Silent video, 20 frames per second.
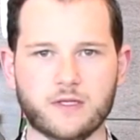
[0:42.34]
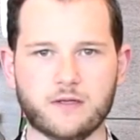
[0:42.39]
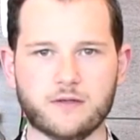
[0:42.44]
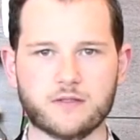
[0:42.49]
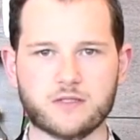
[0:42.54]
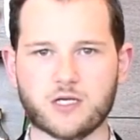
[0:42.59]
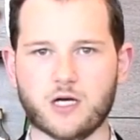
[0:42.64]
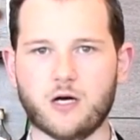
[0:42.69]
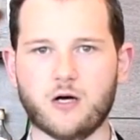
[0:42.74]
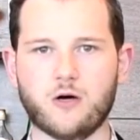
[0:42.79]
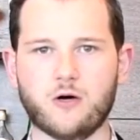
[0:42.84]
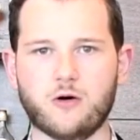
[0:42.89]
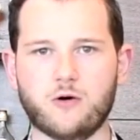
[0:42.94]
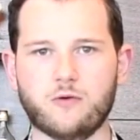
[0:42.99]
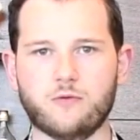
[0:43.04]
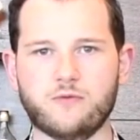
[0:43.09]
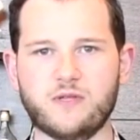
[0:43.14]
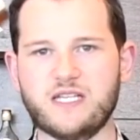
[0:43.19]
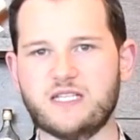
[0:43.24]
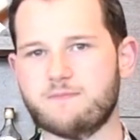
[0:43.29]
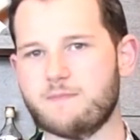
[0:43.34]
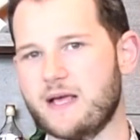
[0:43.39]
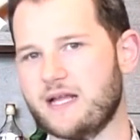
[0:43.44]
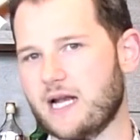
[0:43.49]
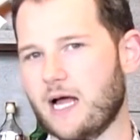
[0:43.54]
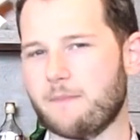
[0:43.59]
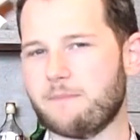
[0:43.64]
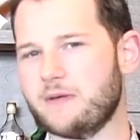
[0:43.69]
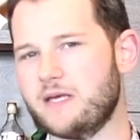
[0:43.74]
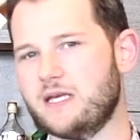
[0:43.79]
So these may
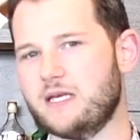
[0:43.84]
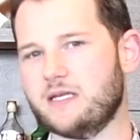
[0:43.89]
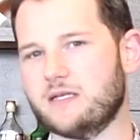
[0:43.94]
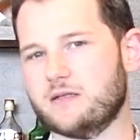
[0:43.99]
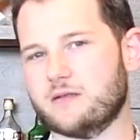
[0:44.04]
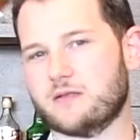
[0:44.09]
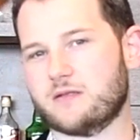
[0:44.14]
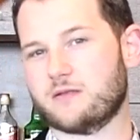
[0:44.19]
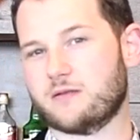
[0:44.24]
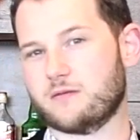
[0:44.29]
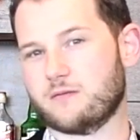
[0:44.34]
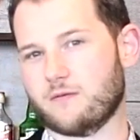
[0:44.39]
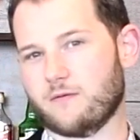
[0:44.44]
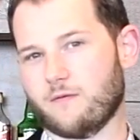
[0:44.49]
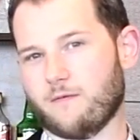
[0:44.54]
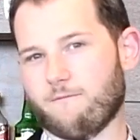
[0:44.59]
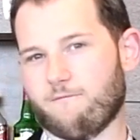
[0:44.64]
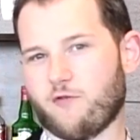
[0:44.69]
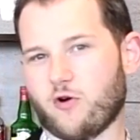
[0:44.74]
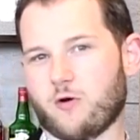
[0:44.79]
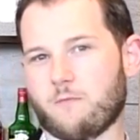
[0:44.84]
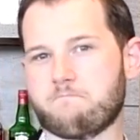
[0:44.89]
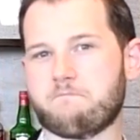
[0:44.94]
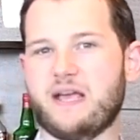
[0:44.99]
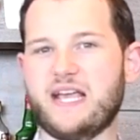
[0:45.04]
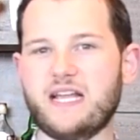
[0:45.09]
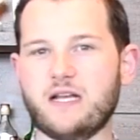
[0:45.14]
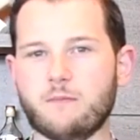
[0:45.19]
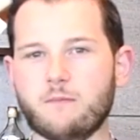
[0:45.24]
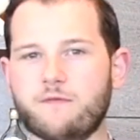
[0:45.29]
not be his
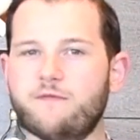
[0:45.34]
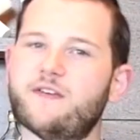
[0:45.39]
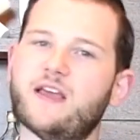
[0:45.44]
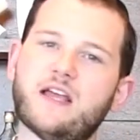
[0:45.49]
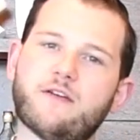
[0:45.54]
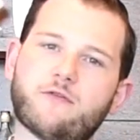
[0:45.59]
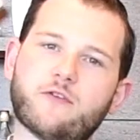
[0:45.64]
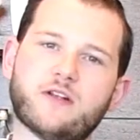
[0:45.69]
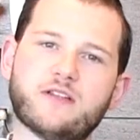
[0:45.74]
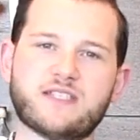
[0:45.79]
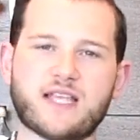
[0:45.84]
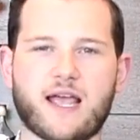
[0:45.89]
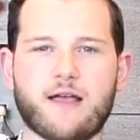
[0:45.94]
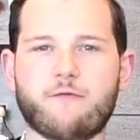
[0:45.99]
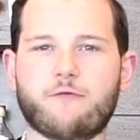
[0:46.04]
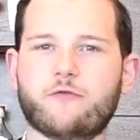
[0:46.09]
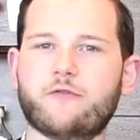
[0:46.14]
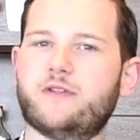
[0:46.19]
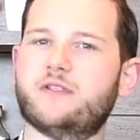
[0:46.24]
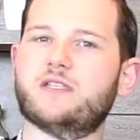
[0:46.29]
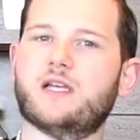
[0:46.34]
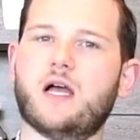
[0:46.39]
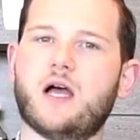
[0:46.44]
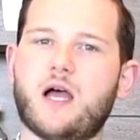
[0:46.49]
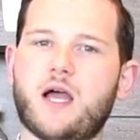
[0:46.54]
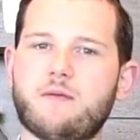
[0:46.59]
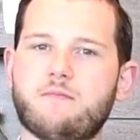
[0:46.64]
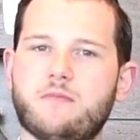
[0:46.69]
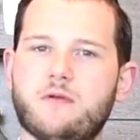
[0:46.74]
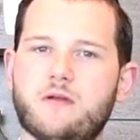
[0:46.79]
verbatim favorites every
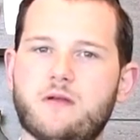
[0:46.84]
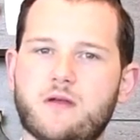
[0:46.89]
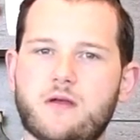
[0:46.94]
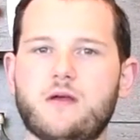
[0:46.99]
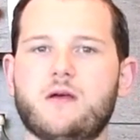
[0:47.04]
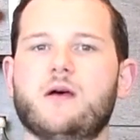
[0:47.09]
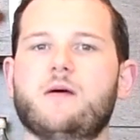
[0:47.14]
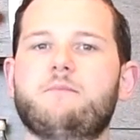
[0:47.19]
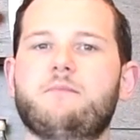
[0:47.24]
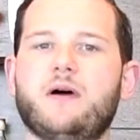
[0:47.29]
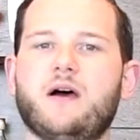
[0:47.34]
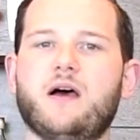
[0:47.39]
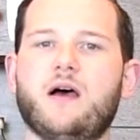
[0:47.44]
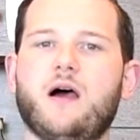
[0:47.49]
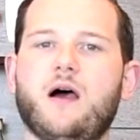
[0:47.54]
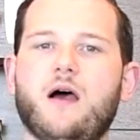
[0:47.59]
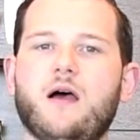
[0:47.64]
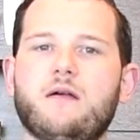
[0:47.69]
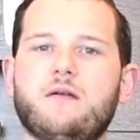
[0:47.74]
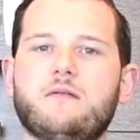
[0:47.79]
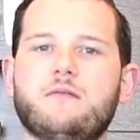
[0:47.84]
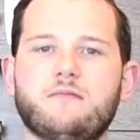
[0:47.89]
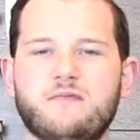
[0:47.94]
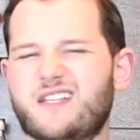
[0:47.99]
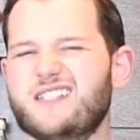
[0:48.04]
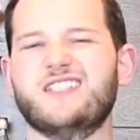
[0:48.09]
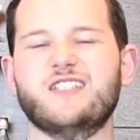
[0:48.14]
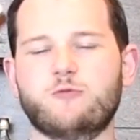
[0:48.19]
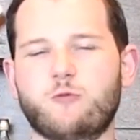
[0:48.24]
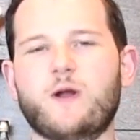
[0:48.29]
time, but
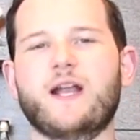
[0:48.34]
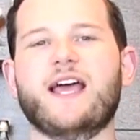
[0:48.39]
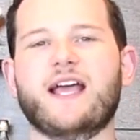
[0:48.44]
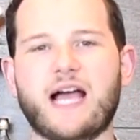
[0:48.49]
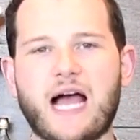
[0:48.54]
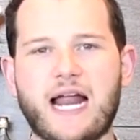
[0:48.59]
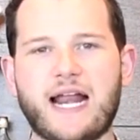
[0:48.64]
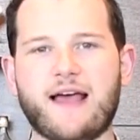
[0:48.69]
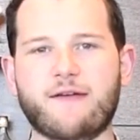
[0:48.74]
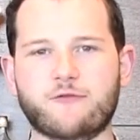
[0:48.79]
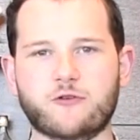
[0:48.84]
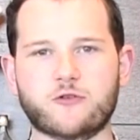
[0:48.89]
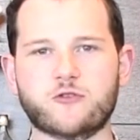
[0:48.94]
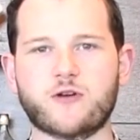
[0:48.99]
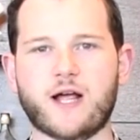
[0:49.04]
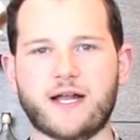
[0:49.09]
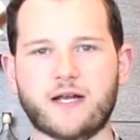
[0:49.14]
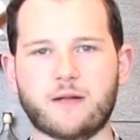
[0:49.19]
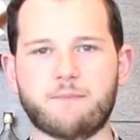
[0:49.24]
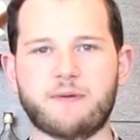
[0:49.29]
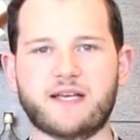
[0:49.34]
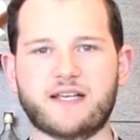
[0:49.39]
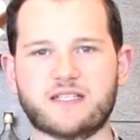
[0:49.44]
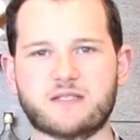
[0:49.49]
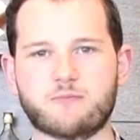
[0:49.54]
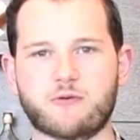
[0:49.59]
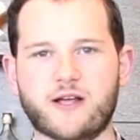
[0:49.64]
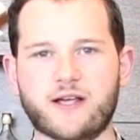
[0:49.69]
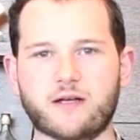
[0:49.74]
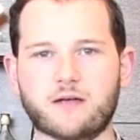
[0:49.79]
this is what I got after trying to pick his
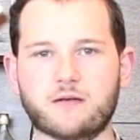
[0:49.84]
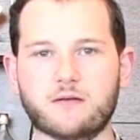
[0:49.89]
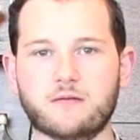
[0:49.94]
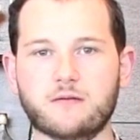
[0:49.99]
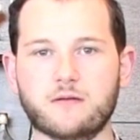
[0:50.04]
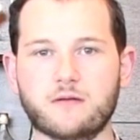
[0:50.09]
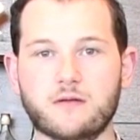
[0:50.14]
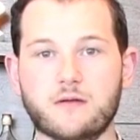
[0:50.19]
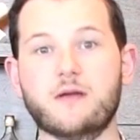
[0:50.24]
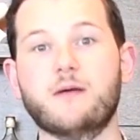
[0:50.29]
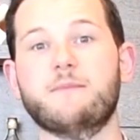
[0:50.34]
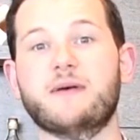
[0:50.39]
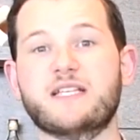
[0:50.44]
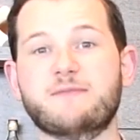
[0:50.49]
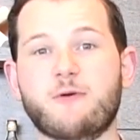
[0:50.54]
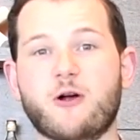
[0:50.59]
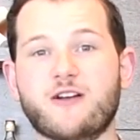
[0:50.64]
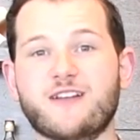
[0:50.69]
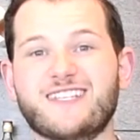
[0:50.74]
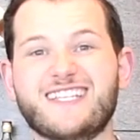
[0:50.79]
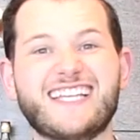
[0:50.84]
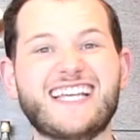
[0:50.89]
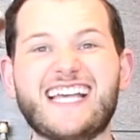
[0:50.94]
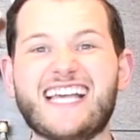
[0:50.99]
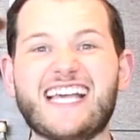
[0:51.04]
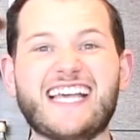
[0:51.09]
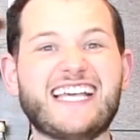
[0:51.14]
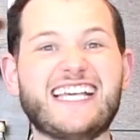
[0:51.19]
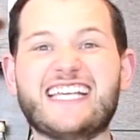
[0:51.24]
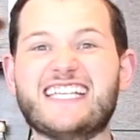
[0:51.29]
brain. Best part is,
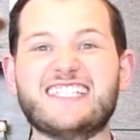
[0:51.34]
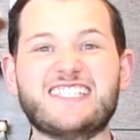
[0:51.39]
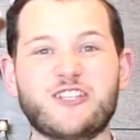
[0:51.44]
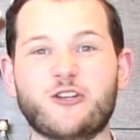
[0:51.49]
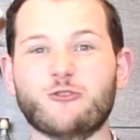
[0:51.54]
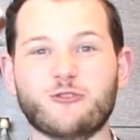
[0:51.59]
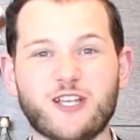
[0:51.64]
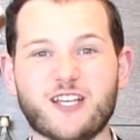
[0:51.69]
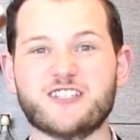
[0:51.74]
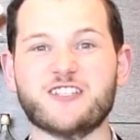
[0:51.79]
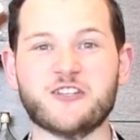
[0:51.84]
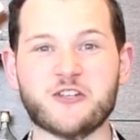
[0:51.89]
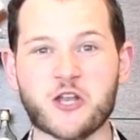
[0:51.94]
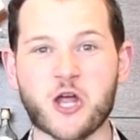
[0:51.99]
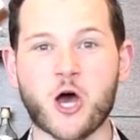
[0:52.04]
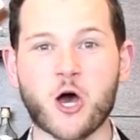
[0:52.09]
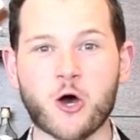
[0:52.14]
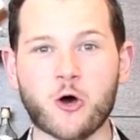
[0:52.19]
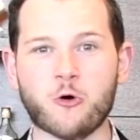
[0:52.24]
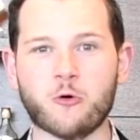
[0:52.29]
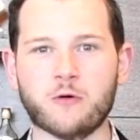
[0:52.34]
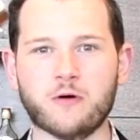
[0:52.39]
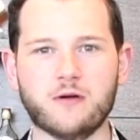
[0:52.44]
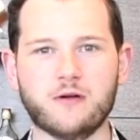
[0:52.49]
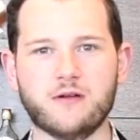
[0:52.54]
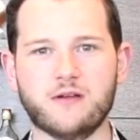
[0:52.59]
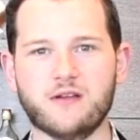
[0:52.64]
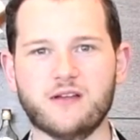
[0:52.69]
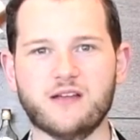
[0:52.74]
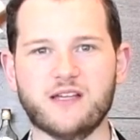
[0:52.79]
he still doesn't know.
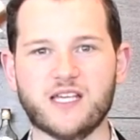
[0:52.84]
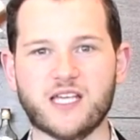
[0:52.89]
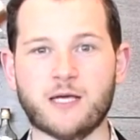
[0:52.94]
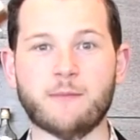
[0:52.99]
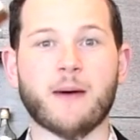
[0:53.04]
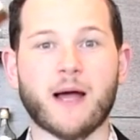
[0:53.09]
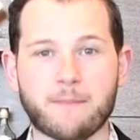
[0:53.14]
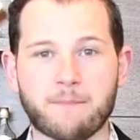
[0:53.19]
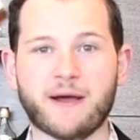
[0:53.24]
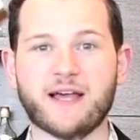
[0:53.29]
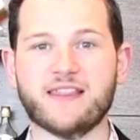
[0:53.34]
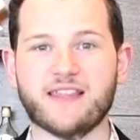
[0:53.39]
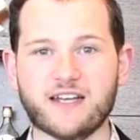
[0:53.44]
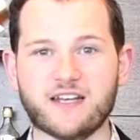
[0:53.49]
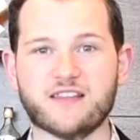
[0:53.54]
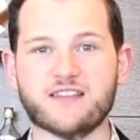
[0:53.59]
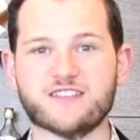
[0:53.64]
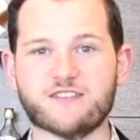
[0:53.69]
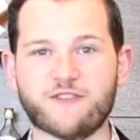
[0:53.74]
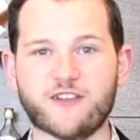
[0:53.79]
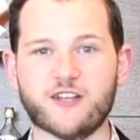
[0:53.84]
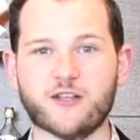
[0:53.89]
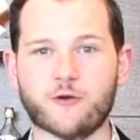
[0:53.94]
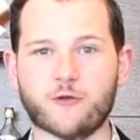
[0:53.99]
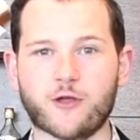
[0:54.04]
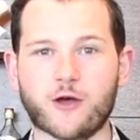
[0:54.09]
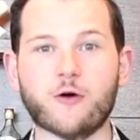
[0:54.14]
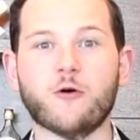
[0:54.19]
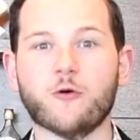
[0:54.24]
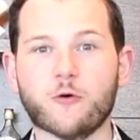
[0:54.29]
He might by the end of this video
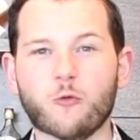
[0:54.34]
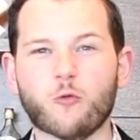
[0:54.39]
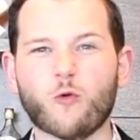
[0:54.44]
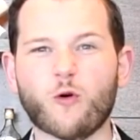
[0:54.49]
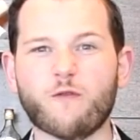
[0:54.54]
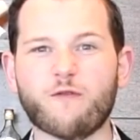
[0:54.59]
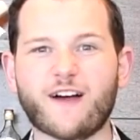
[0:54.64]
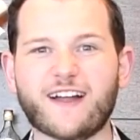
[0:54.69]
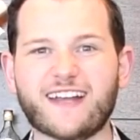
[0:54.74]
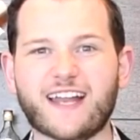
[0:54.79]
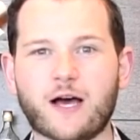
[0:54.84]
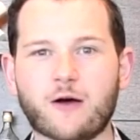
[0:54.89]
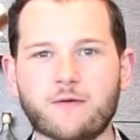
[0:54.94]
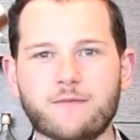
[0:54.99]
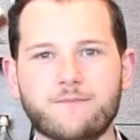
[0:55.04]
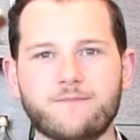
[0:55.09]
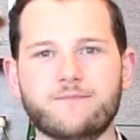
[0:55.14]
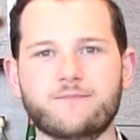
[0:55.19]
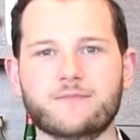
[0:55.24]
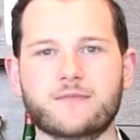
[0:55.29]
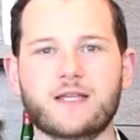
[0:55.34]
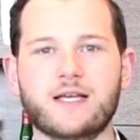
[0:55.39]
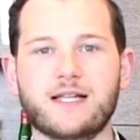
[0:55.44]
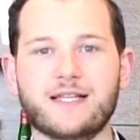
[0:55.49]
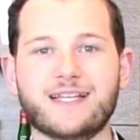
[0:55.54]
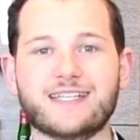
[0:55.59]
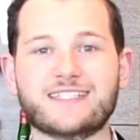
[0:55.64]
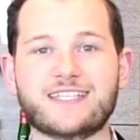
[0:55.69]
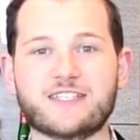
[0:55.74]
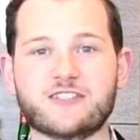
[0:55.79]
though. We'll find out.
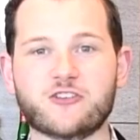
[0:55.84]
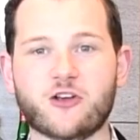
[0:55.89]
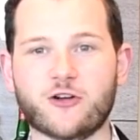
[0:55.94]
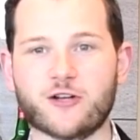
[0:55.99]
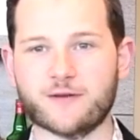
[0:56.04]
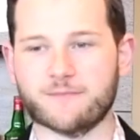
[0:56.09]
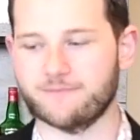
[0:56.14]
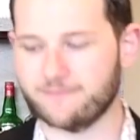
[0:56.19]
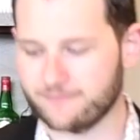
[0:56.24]
Let's get started.